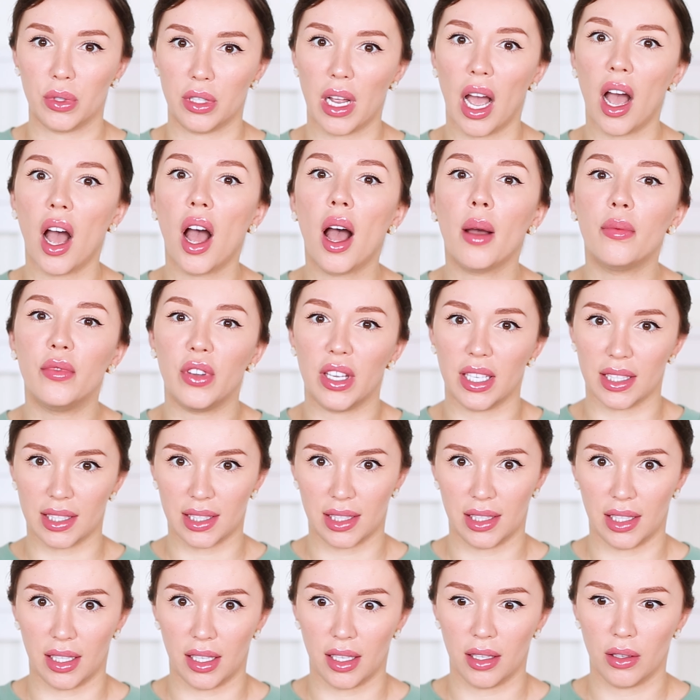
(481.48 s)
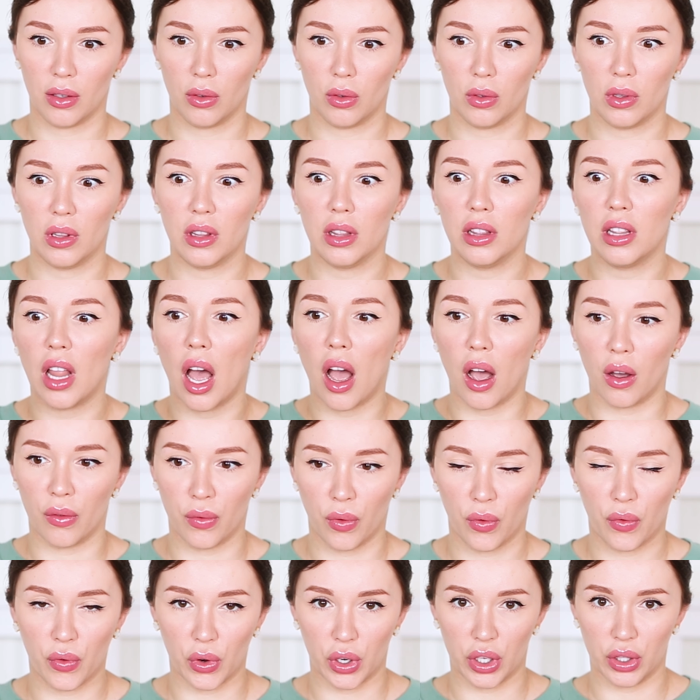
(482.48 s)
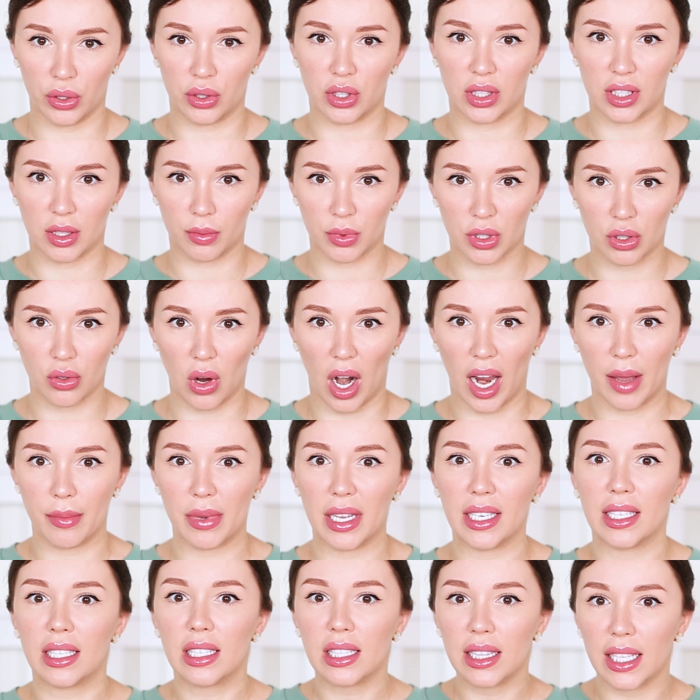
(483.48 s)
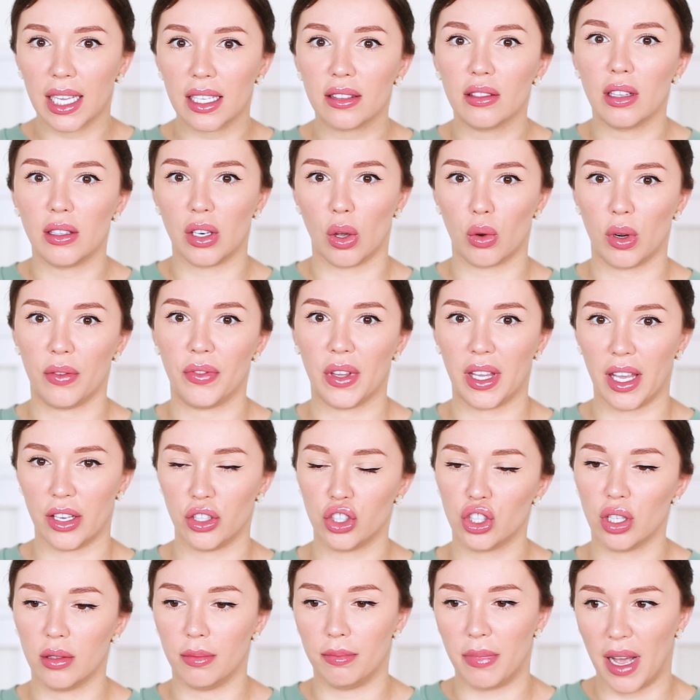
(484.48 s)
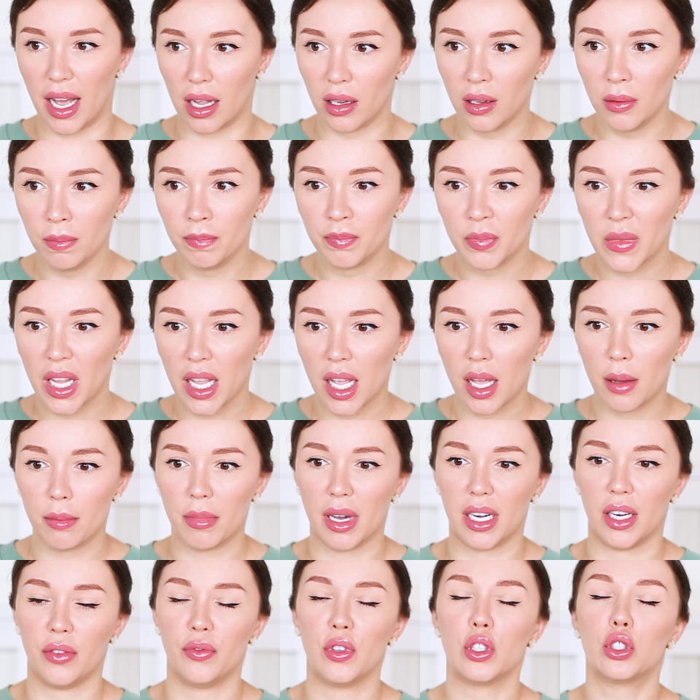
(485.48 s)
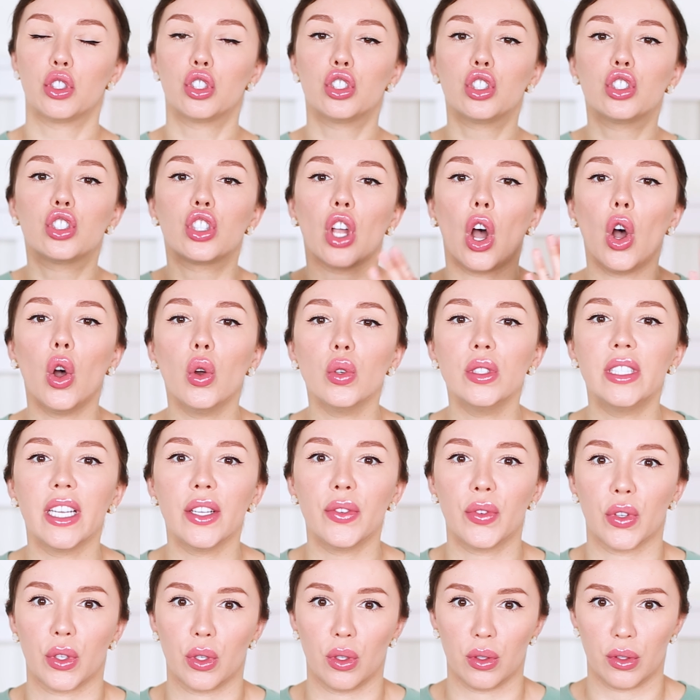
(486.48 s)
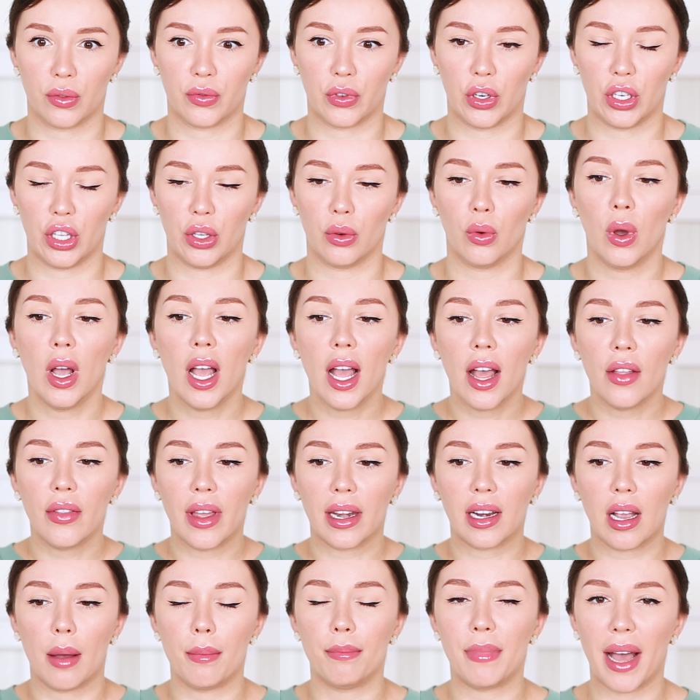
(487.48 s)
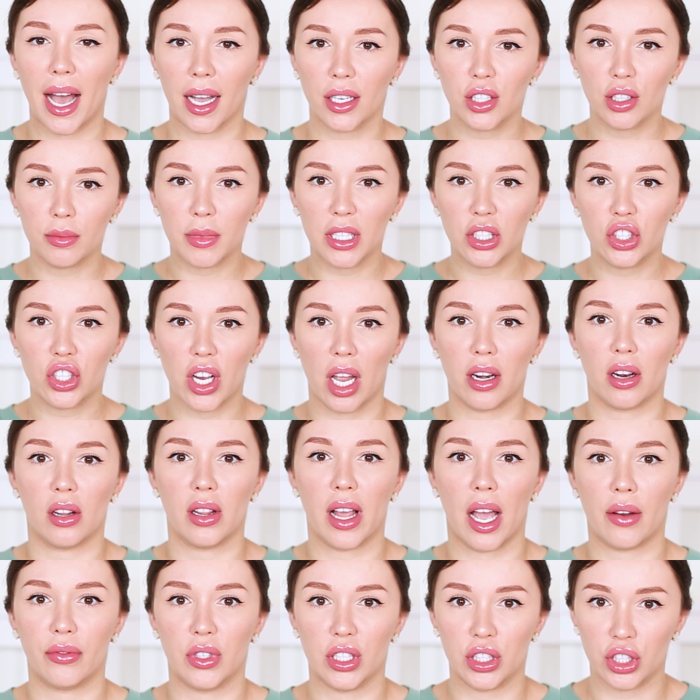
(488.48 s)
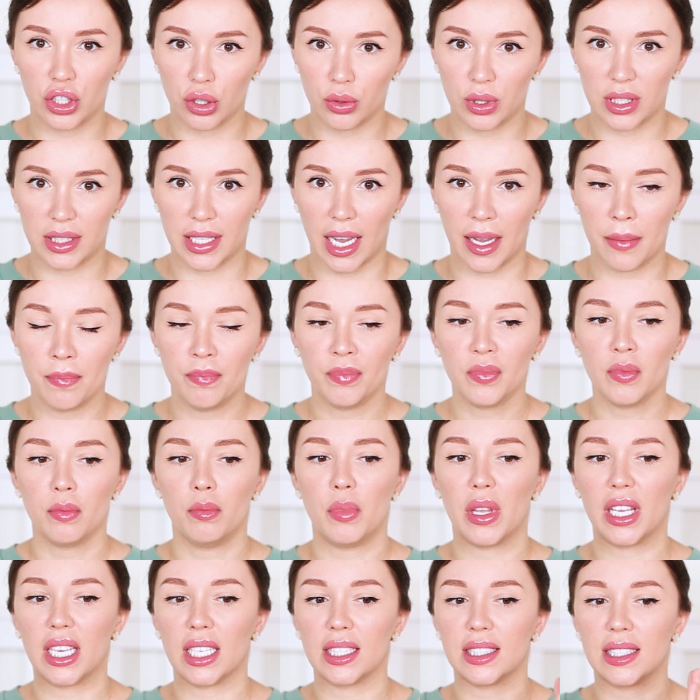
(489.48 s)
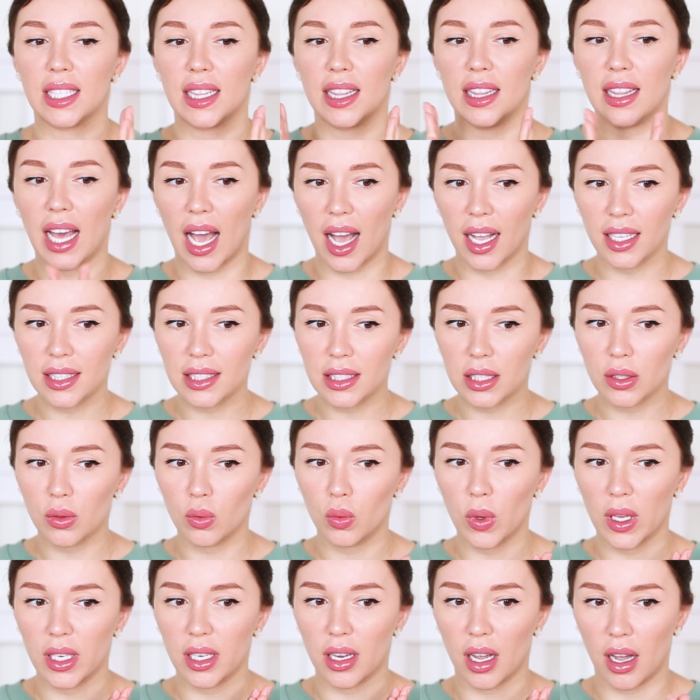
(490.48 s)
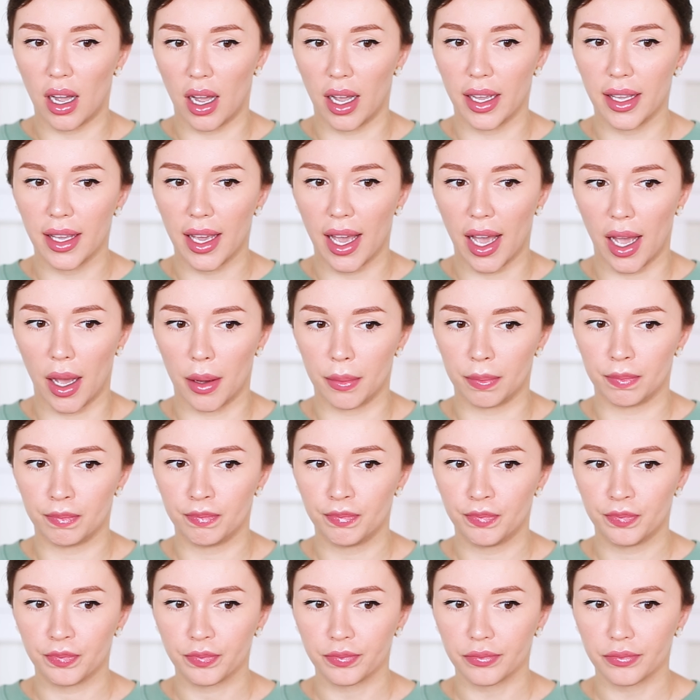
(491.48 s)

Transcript: obviously love for you to subscribe and click the notification bell, but if it's so difficult for you, then come back to my channel every Tuesday, because that's when I am